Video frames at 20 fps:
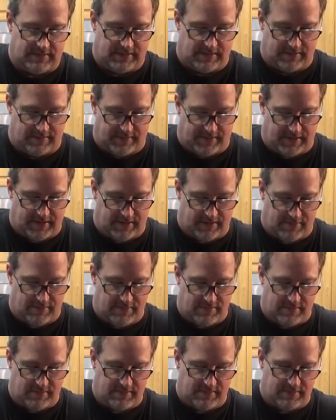There we go.
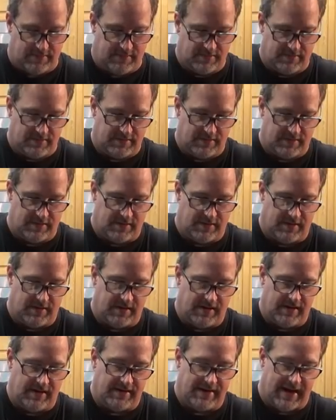
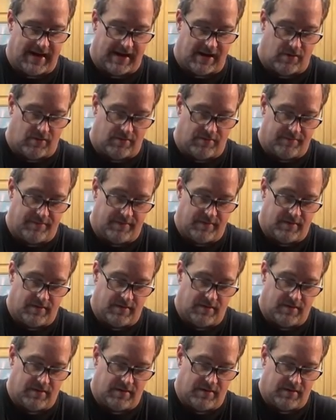Now,
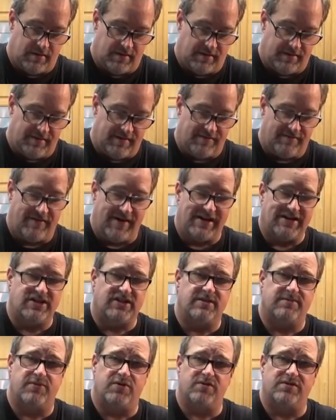the
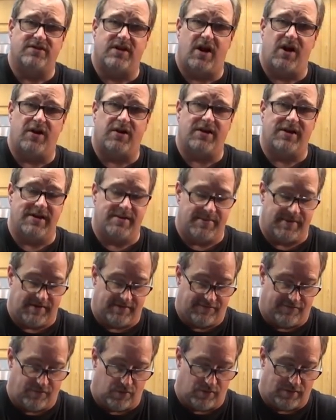vegetables aren't going to be
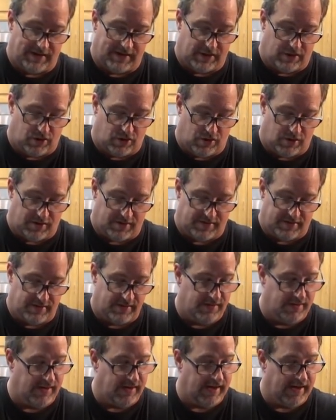fully cooked
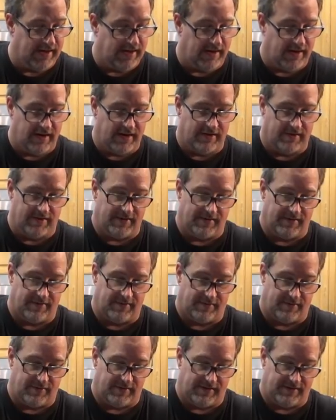at
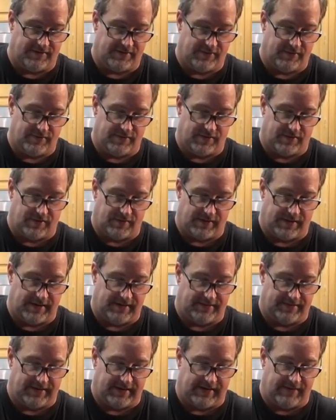132
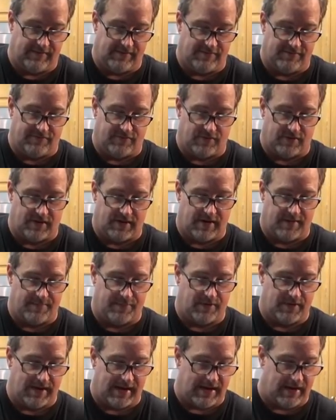degrees, even for a
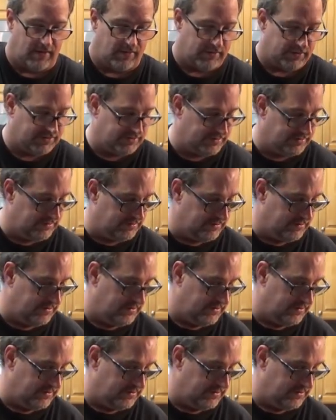couple hours.